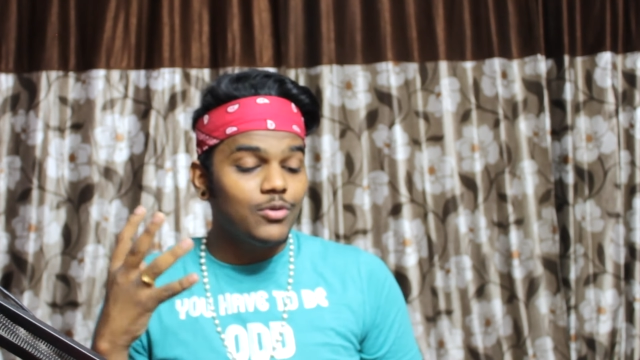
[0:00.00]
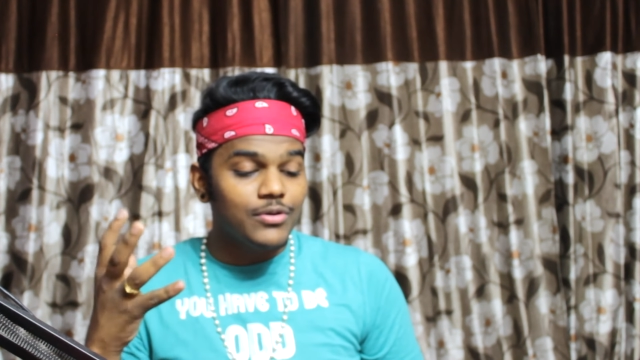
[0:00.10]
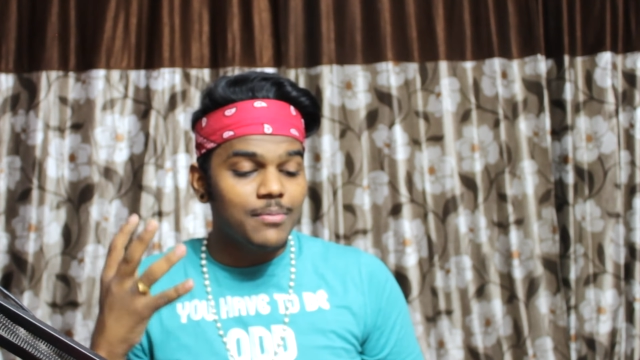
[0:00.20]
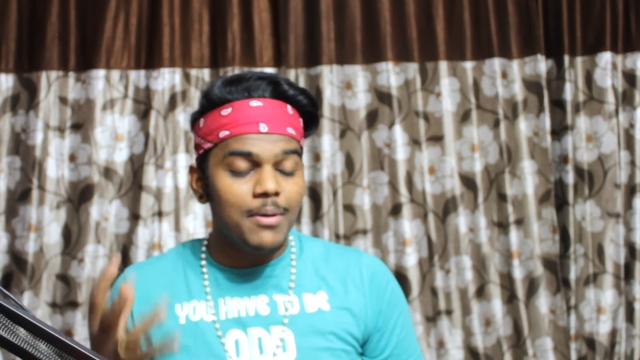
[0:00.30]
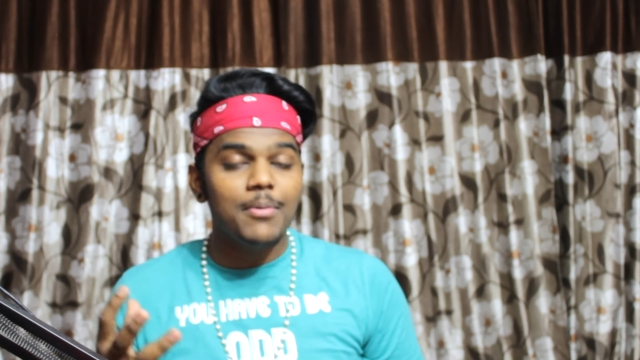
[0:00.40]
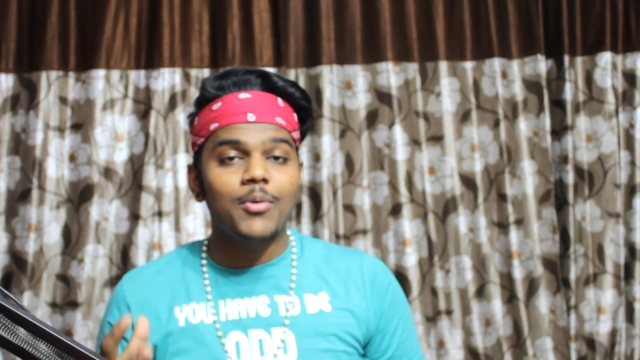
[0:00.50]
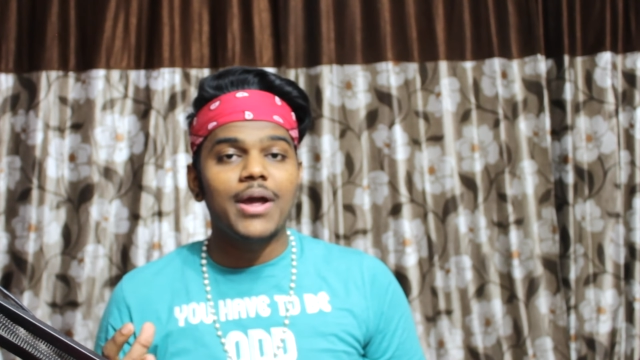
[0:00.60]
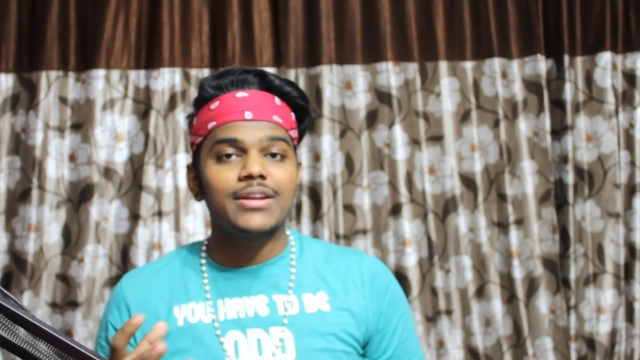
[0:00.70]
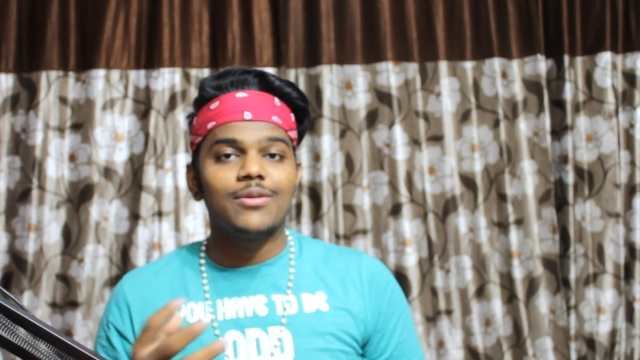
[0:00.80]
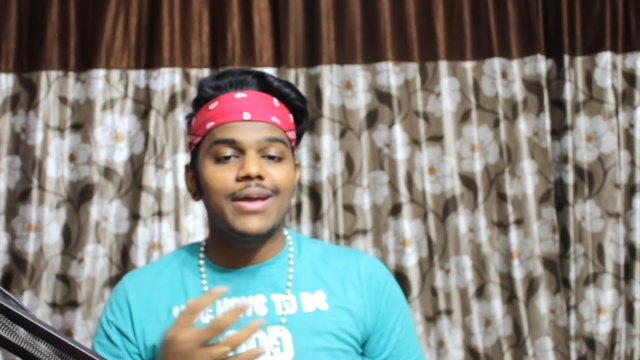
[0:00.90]
don't remember
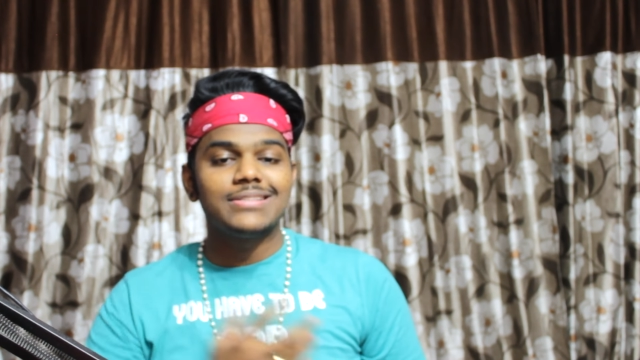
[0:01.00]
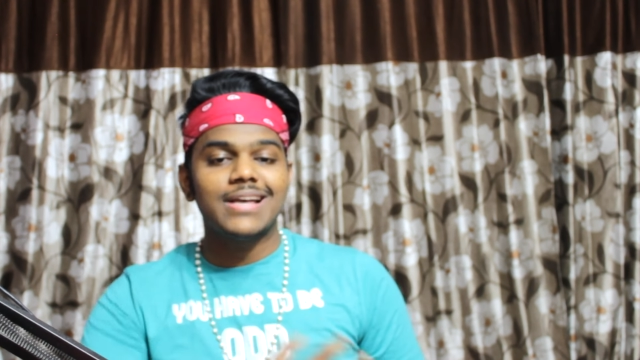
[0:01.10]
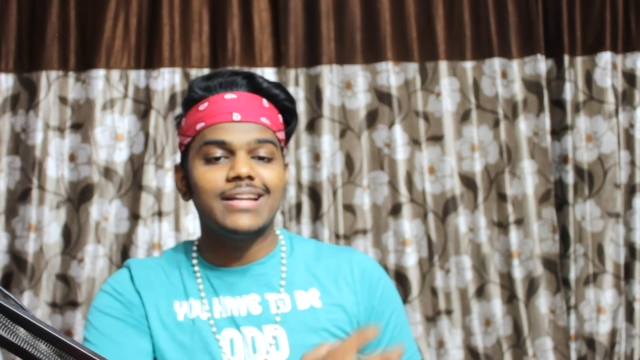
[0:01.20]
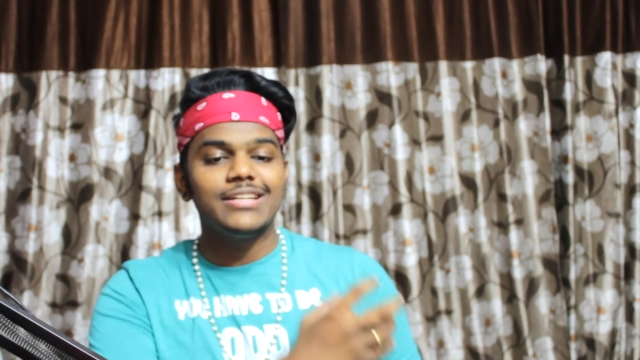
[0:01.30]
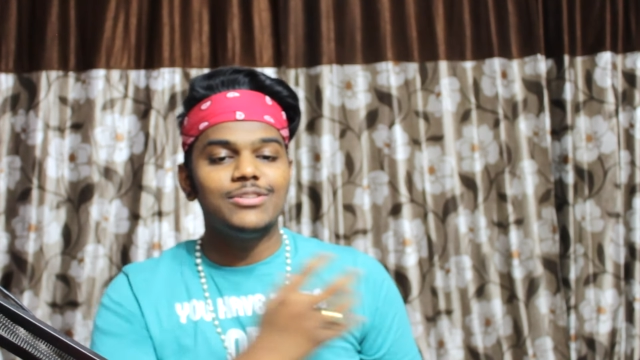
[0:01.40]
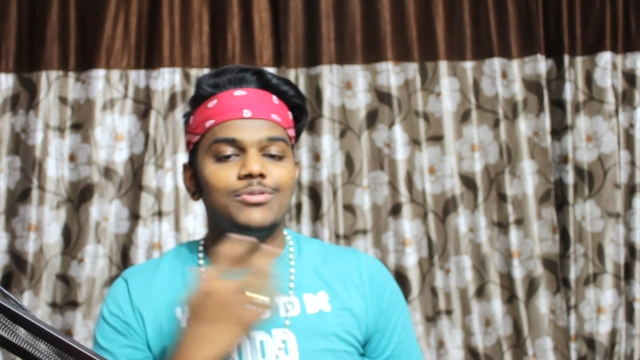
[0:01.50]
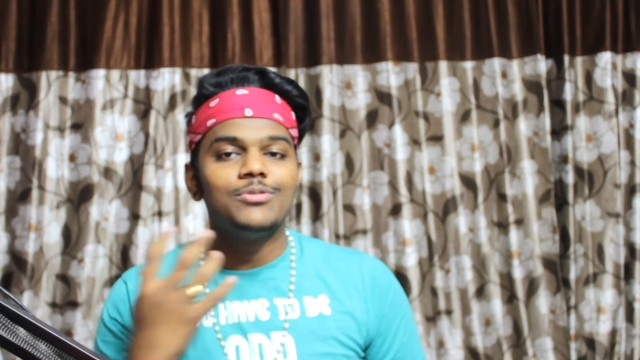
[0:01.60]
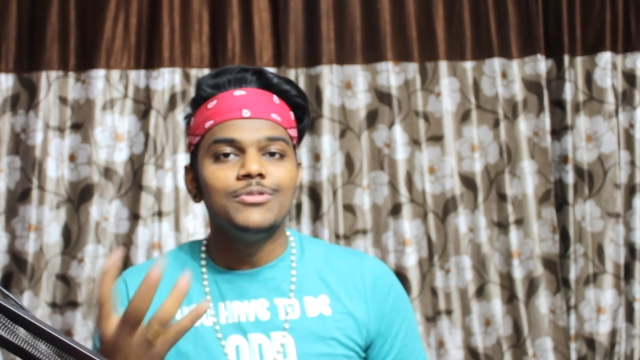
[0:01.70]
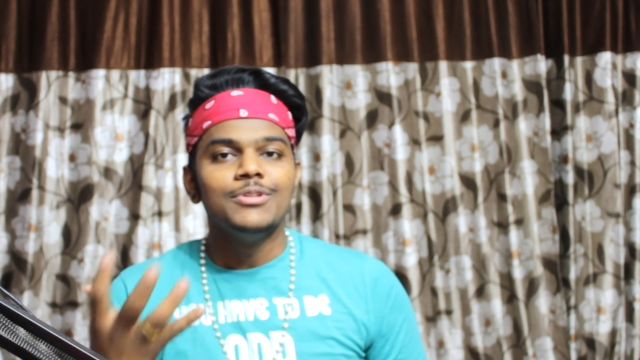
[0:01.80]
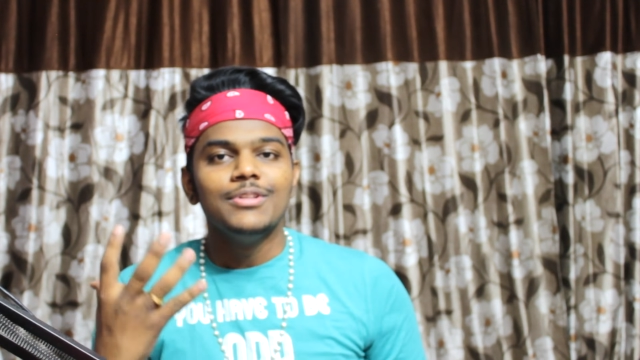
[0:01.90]
right now exactly
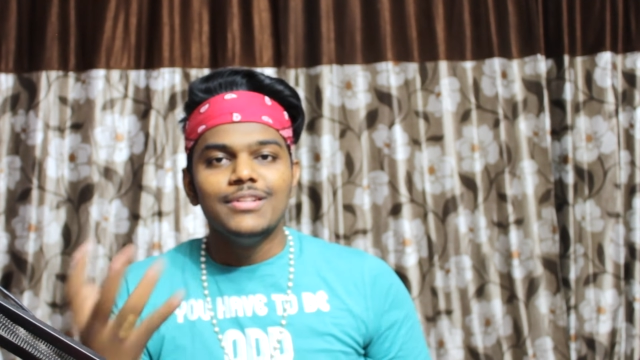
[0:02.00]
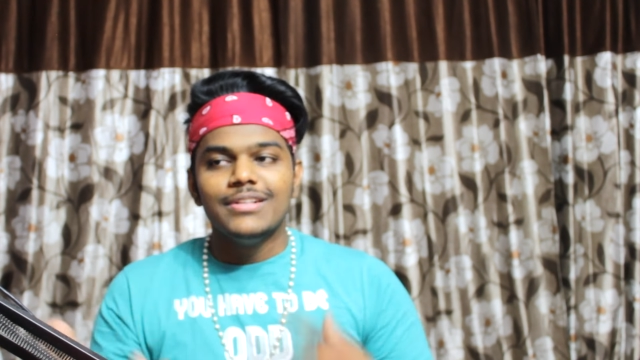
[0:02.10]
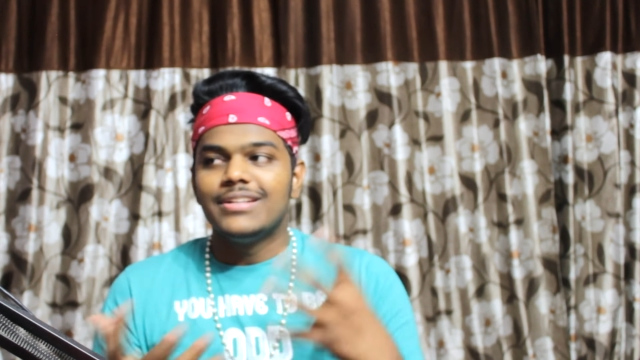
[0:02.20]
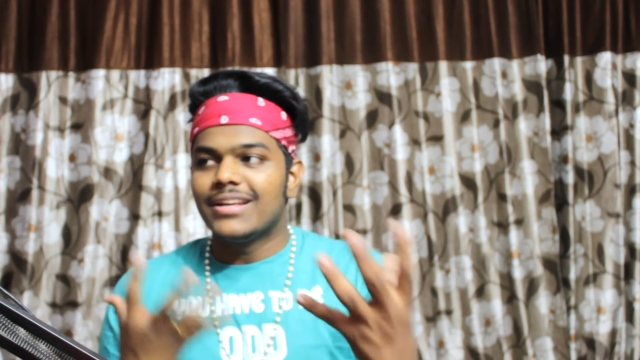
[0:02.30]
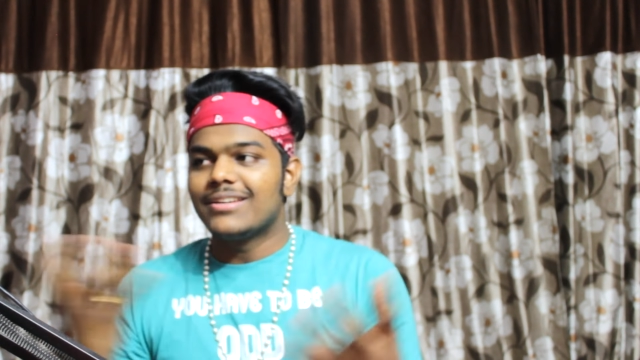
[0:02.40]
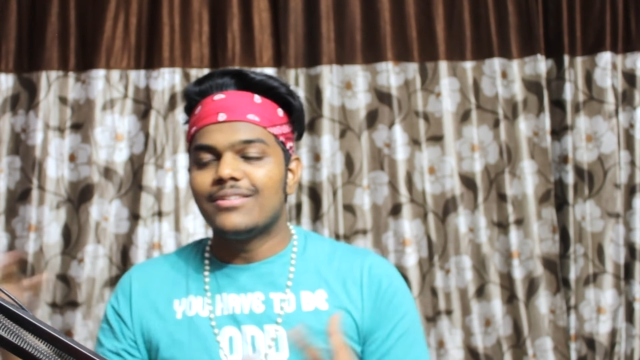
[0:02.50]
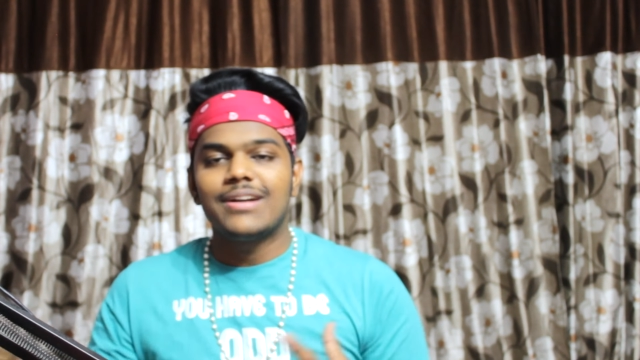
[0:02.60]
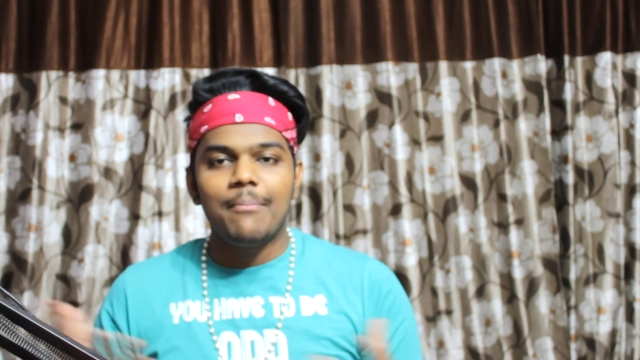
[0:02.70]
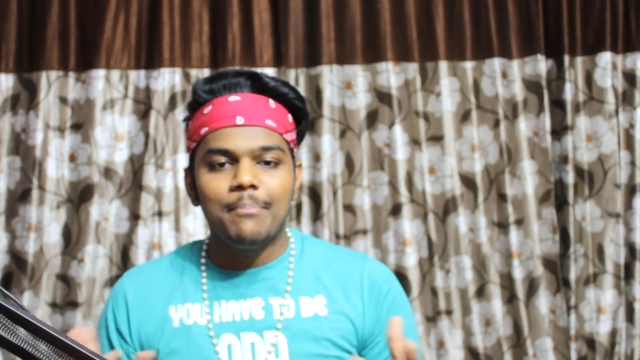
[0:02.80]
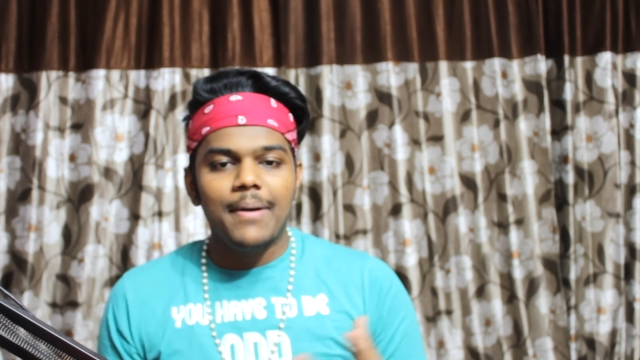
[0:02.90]
to, like, you know,
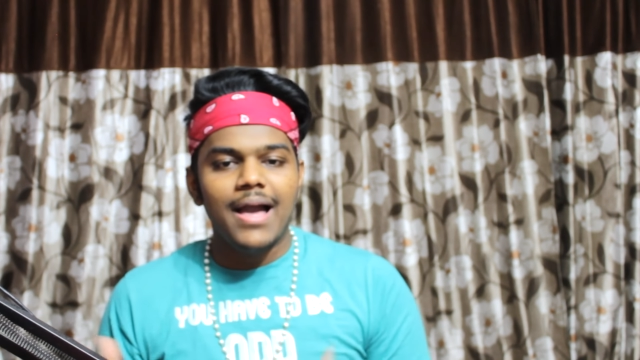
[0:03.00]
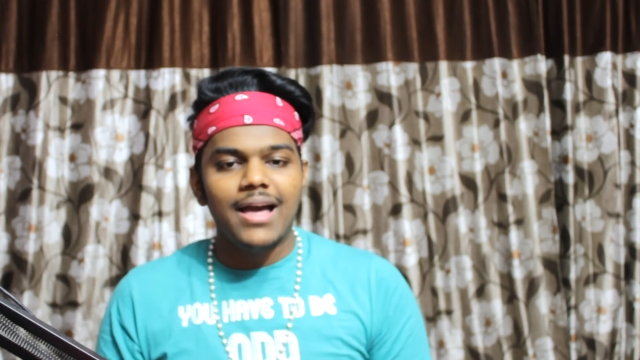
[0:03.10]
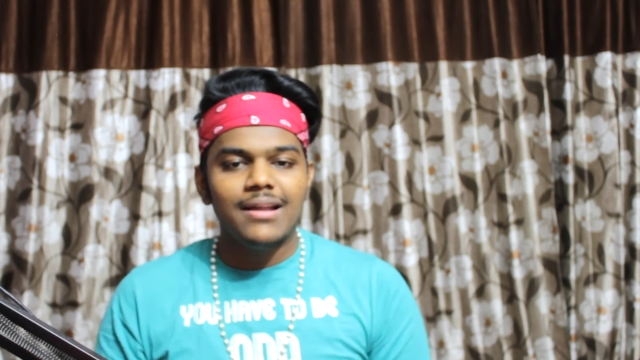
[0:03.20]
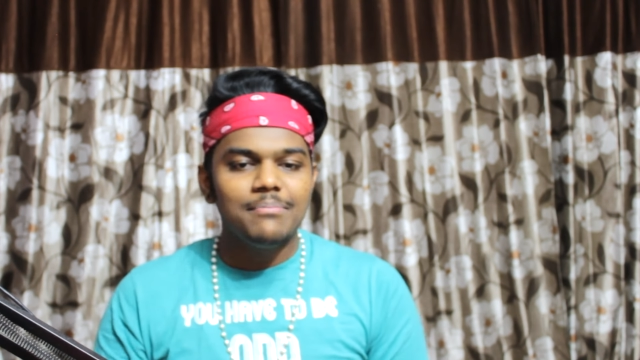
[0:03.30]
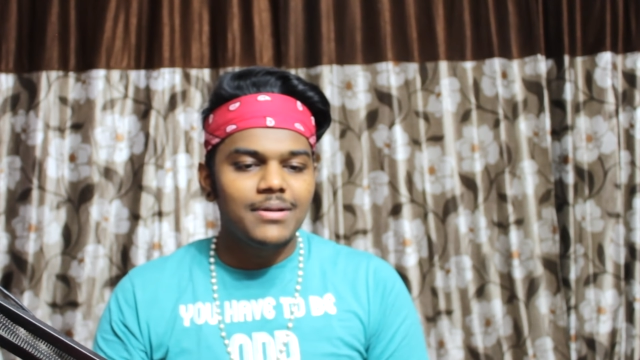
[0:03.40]
compare.